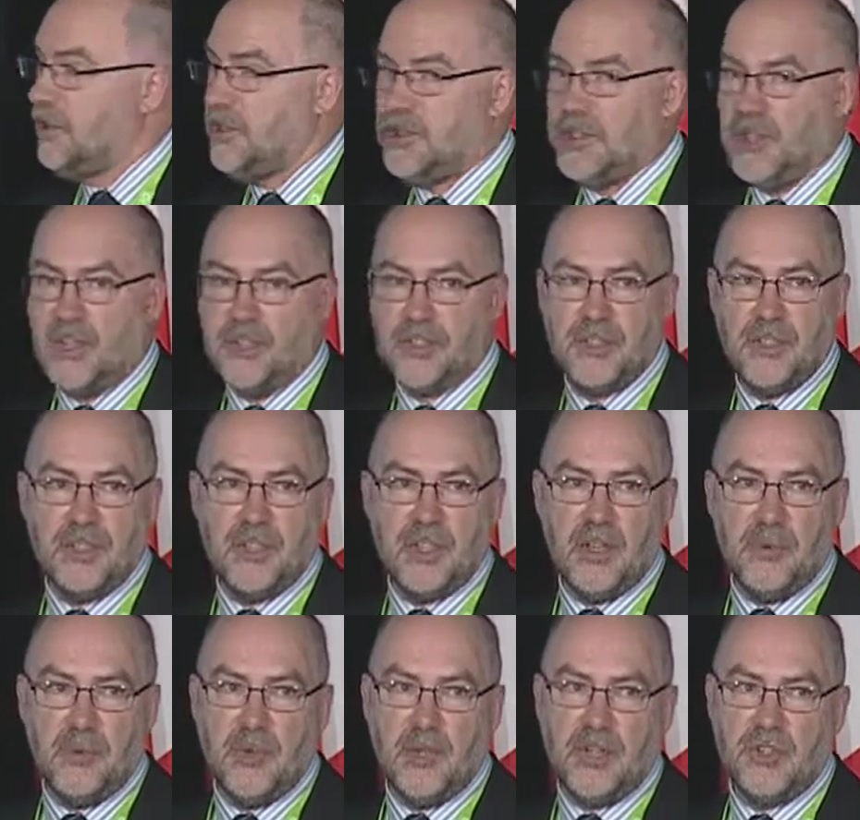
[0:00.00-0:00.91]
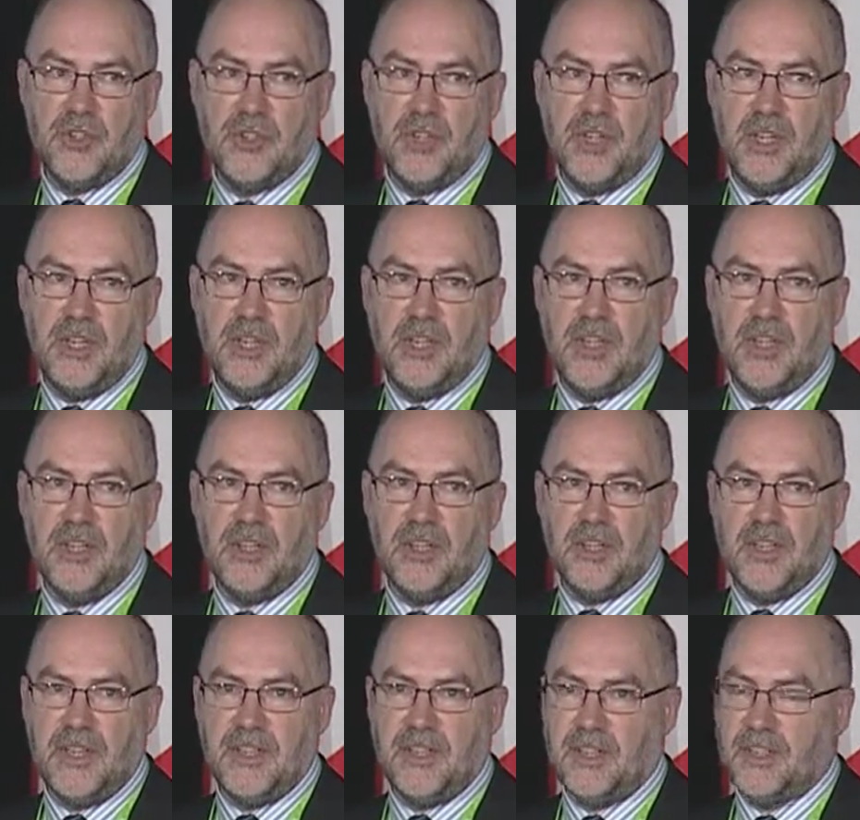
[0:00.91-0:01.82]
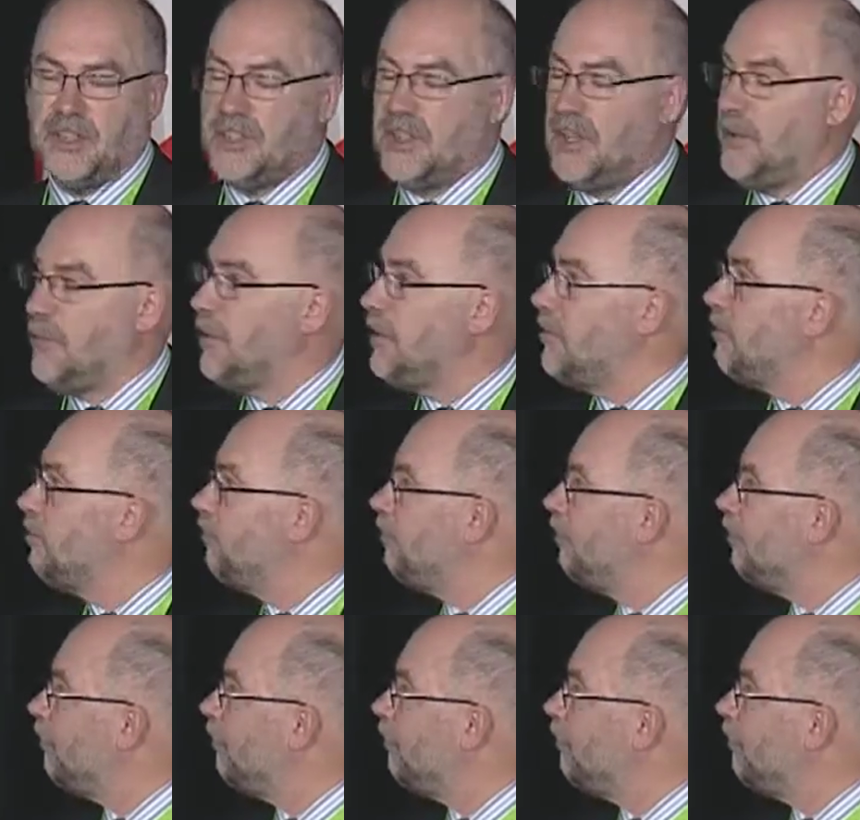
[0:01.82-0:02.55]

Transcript: know the sex-determining gene in Atlantic salmon.